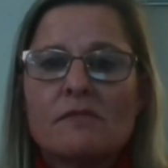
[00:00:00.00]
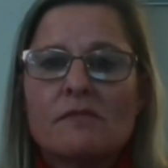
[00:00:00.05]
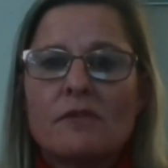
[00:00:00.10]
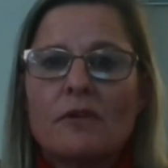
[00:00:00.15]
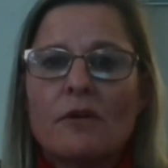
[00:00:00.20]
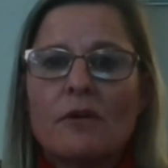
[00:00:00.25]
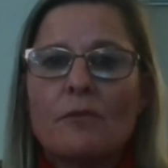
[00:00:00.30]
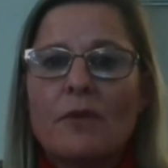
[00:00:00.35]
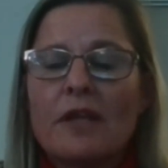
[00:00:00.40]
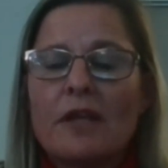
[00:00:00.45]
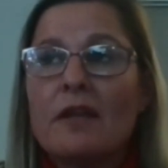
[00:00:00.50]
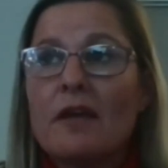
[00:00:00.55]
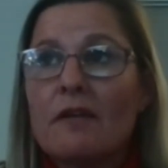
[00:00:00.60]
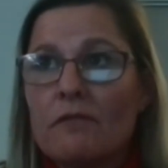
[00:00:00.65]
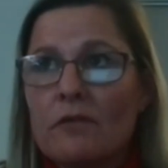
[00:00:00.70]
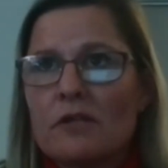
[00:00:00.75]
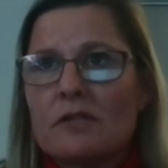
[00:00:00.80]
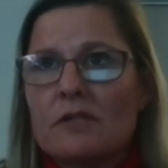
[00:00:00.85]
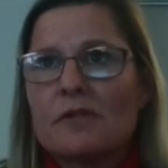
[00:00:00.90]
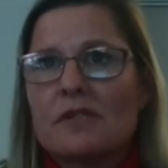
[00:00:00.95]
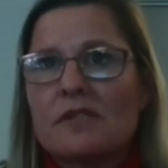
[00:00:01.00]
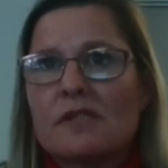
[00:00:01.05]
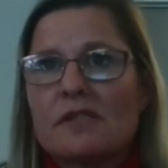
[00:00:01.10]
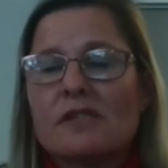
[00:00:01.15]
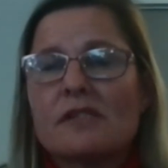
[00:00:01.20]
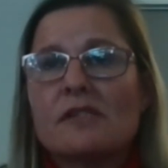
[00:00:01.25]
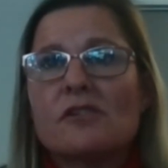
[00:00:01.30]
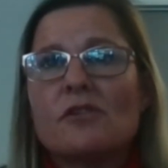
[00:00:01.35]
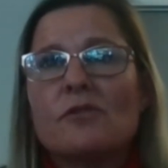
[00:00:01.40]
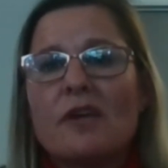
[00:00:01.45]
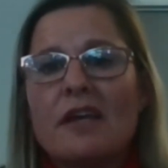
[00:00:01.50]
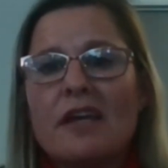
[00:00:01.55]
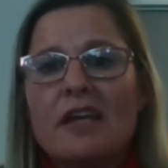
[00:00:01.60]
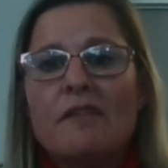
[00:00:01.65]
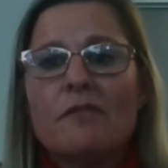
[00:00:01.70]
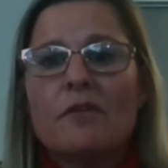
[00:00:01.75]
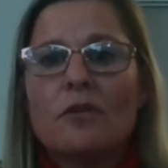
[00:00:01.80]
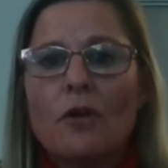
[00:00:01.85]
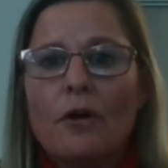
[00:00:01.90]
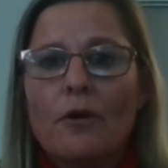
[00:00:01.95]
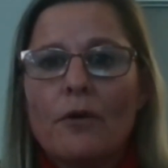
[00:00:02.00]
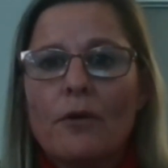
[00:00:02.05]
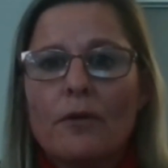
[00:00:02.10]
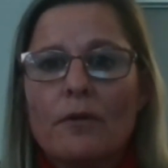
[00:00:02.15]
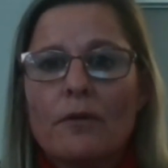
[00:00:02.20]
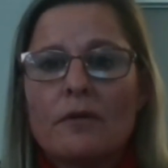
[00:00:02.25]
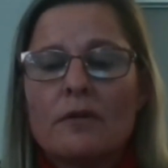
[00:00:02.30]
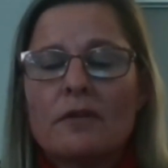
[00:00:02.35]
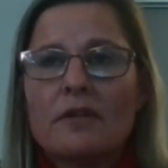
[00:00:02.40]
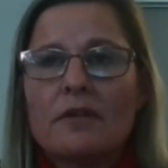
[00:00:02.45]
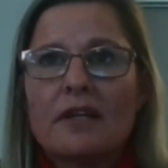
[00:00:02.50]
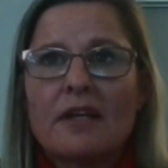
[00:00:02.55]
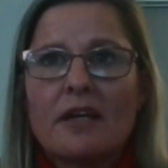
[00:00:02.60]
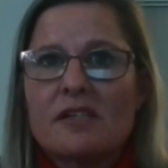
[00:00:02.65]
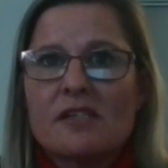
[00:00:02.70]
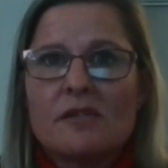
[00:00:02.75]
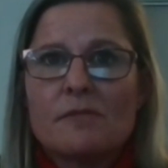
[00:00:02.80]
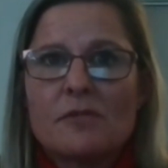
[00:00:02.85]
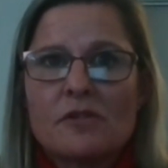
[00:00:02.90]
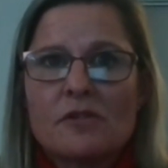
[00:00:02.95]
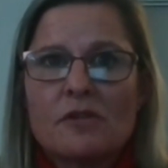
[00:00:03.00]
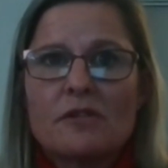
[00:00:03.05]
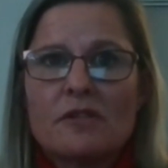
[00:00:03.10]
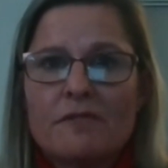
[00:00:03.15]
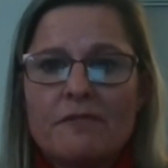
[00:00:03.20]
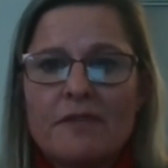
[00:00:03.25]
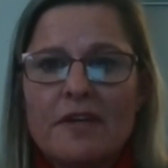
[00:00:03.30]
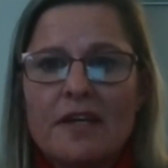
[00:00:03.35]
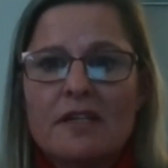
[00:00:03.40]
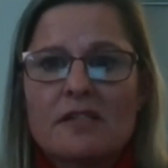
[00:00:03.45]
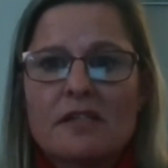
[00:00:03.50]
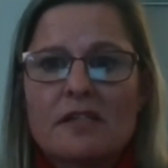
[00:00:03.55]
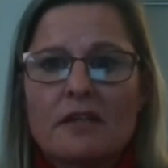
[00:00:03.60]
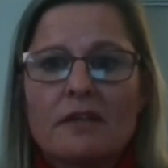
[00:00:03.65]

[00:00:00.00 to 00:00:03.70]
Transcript: you know, when they've lost businesses, do they even know their customers are defecting?